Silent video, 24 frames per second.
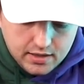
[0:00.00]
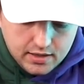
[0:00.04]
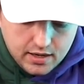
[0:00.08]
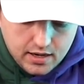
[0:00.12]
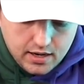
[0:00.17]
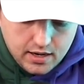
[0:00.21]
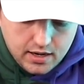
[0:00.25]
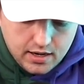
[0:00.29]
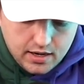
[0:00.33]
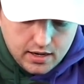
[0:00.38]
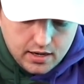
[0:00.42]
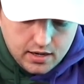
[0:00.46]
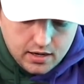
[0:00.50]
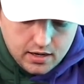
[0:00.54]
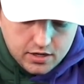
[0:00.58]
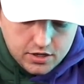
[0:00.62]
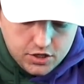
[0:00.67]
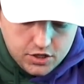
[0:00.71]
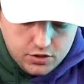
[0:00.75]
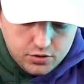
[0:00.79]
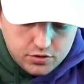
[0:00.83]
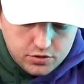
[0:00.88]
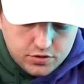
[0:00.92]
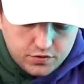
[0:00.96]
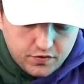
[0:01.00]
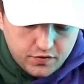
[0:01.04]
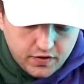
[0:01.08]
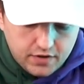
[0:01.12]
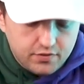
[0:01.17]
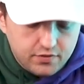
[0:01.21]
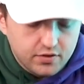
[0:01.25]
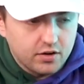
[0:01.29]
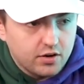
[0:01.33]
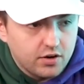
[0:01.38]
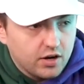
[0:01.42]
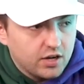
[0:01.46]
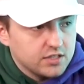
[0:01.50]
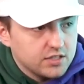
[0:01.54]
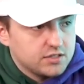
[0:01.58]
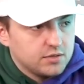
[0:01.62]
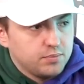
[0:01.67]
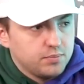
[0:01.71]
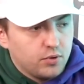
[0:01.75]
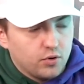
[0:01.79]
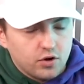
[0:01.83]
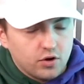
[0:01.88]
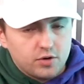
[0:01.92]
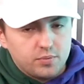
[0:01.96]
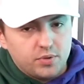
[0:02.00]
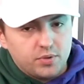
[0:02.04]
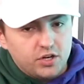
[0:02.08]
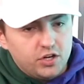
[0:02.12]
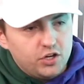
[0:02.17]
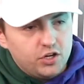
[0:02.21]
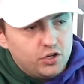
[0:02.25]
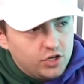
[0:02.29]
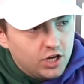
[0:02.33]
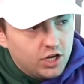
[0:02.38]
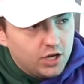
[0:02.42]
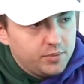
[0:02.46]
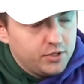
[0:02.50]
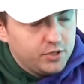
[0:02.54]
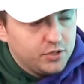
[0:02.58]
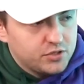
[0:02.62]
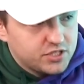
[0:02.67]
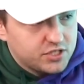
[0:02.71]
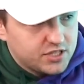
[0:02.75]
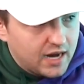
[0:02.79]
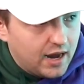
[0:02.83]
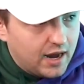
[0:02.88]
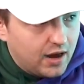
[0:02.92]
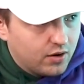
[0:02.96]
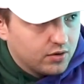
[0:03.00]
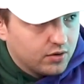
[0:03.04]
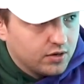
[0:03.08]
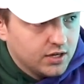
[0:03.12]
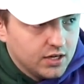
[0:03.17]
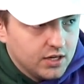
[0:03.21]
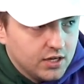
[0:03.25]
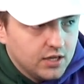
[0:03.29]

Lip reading: a huge favorite across the board, but UW Stout.